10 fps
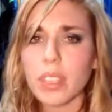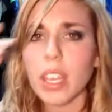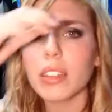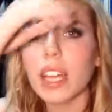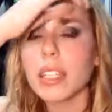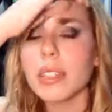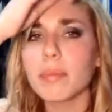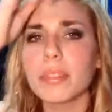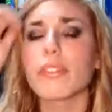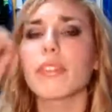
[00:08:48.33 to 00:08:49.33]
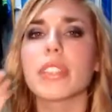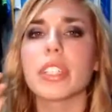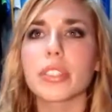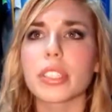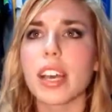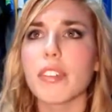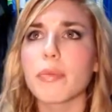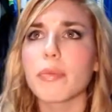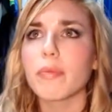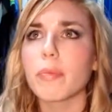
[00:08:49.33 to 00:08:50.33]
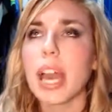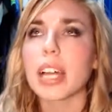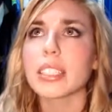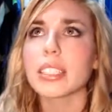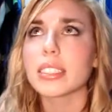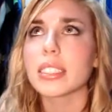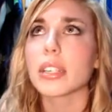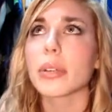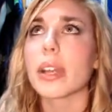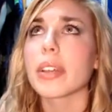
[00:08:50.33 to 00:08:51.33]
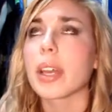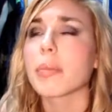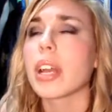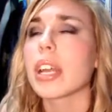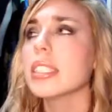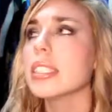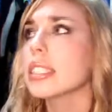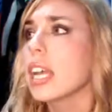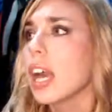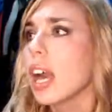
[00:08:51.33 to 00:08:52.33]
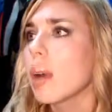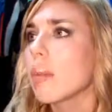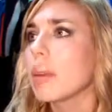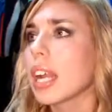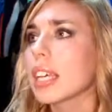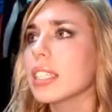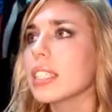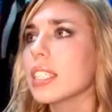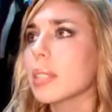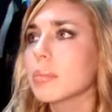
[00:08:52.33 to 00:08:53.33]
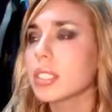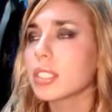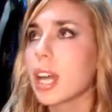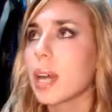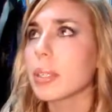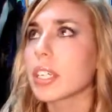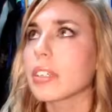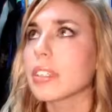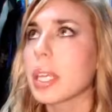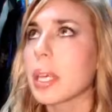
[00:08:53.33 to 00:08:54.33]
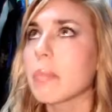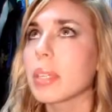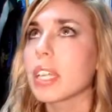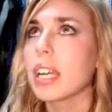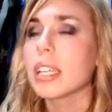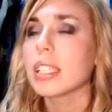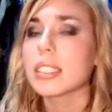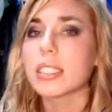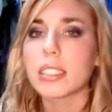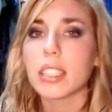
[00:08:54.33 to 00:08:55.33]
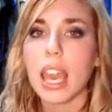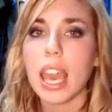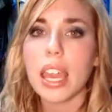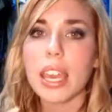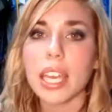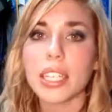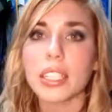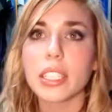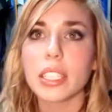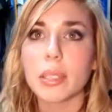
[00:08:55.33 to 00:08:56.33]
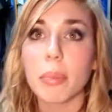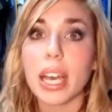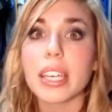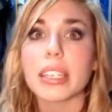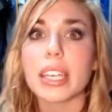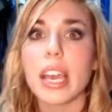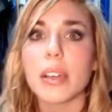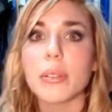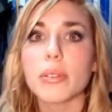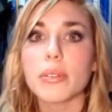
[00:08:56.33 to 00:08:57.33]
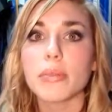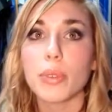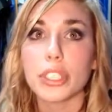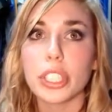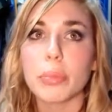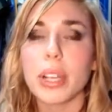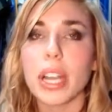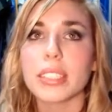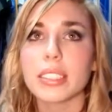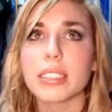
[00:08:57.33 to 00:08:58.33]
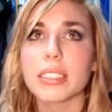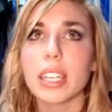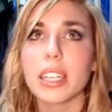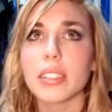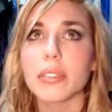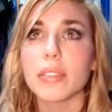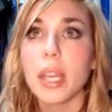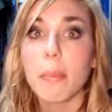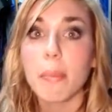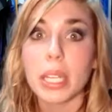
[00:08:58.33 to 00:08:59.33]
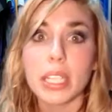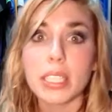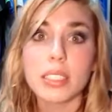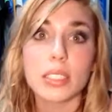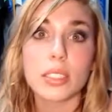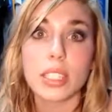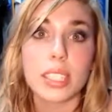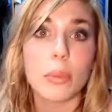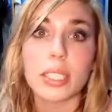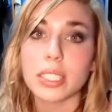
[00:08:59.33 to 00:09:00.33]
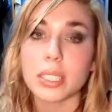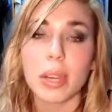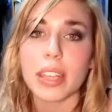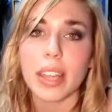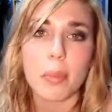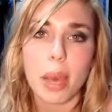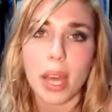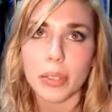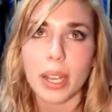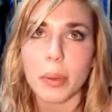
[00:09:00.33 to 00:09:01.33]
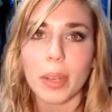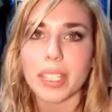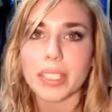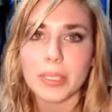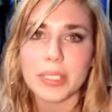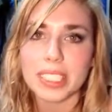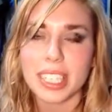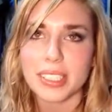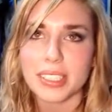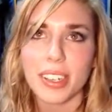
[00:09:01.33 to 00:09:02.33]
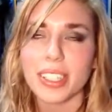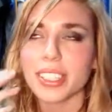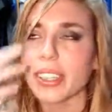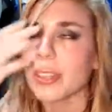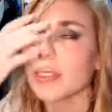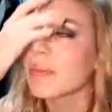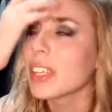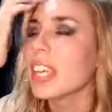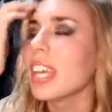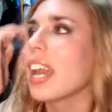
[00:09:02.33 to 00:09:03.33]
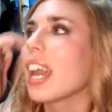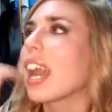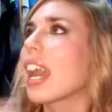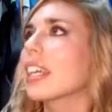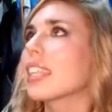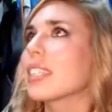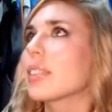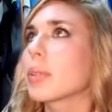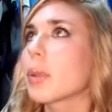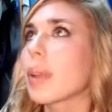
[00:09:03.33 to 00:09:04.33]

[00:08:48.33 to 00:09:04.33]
a lot of different vendors have palettes that are around that price. But I ended up stopping on them because A, I could buy it now for a cheap price instead of biddings, because I wanted to buy that palette right away as soon as I saw it, And I didn't want to